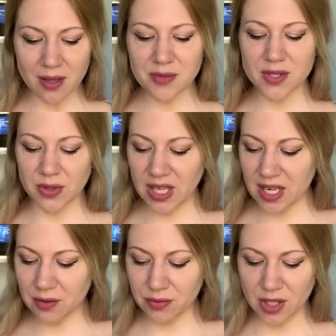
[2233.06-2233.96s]
So again,
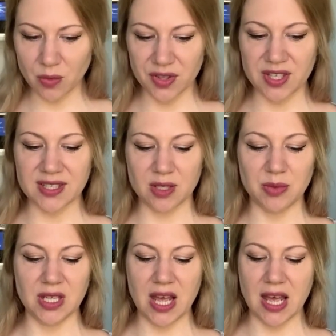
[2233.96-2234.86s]
I really want this to
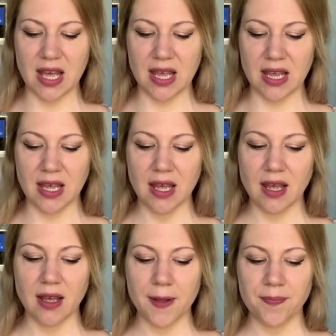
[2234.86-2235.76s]
be
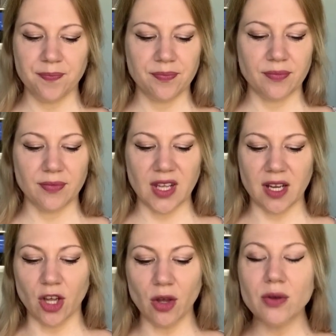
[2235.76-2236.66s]
a kind
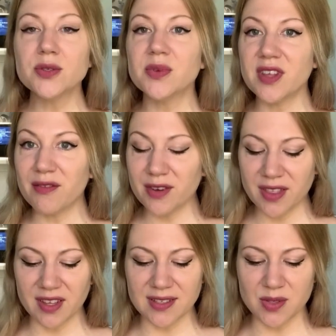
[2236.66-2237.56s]
of goes with
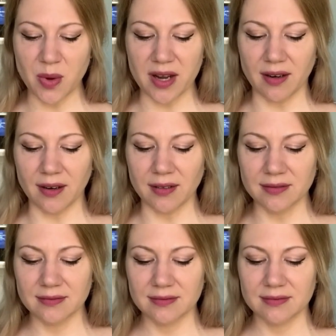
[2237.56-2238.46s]
everything sweater,
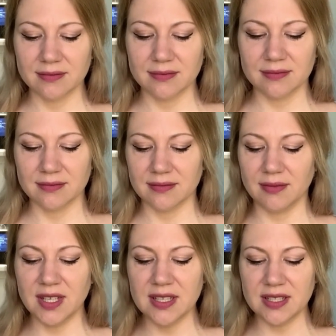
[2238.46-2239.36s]

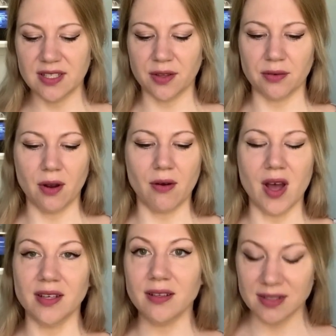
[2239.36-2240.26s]
easy to throw
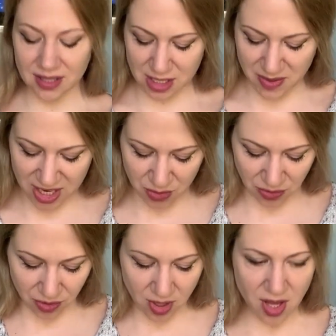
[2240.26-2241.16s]
on, easy to match
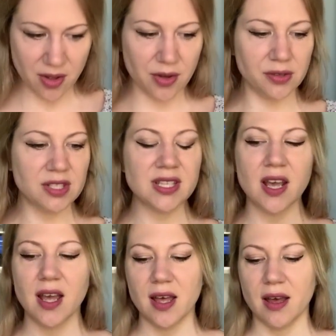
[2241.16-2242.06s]
with your clothes,
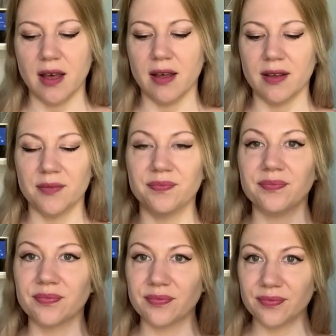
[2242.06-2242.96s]
and
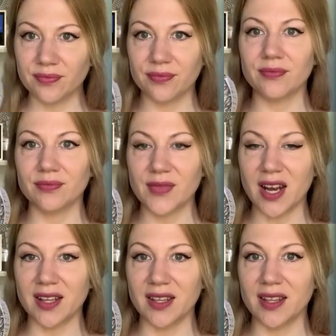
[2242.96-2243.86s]

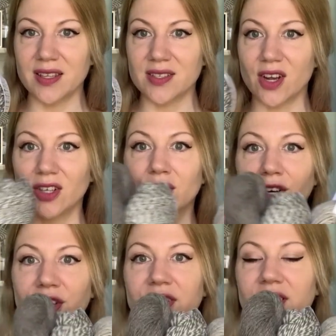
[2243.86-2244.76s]
I think these are
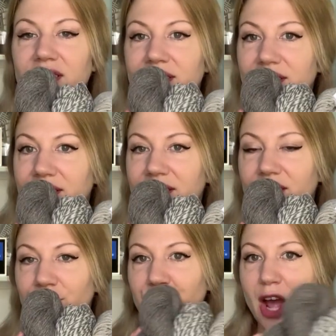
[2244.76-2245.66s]
good
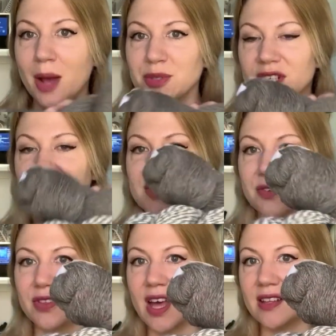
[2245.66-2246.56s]
options for
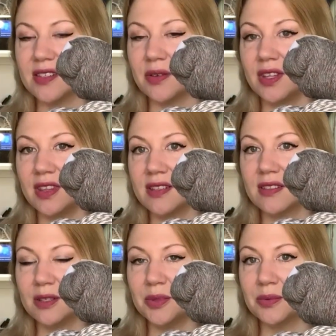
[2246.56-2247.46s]
that. So I think that's
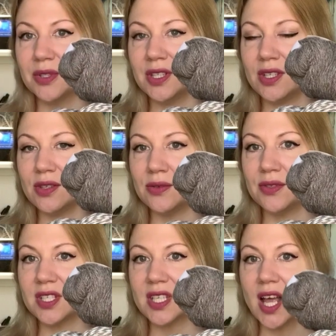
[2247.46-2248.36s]
going to be really
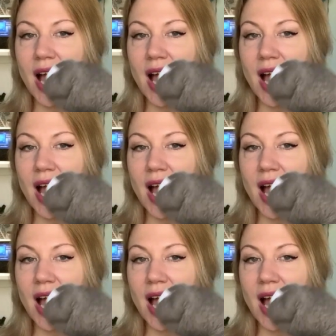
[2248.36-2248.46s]
cute.